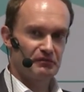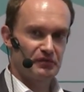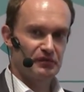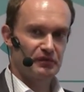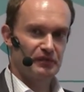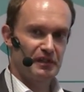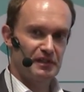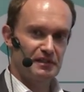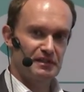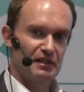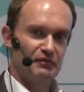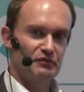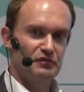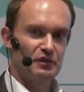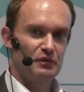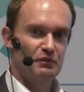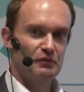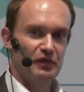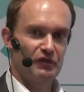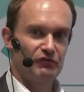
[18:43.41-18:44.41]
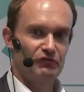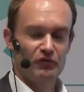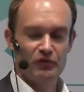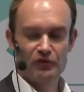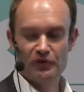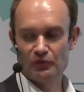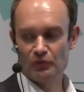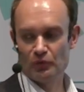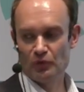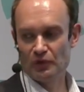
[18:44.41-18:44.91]
So that's something where
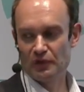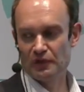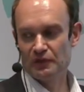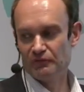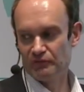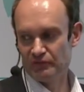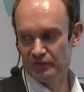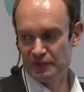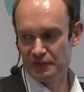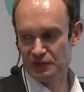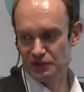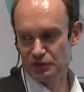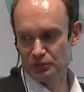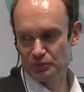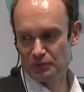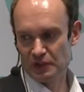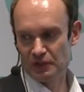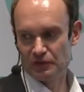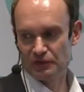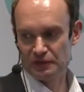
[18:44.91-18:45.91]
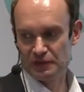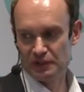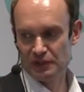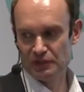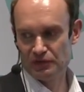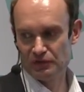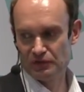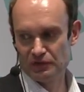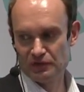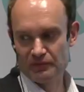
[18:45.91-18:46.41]
further work needs to be
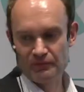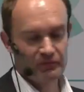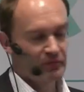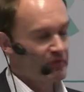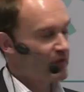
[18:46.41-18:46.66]
continued.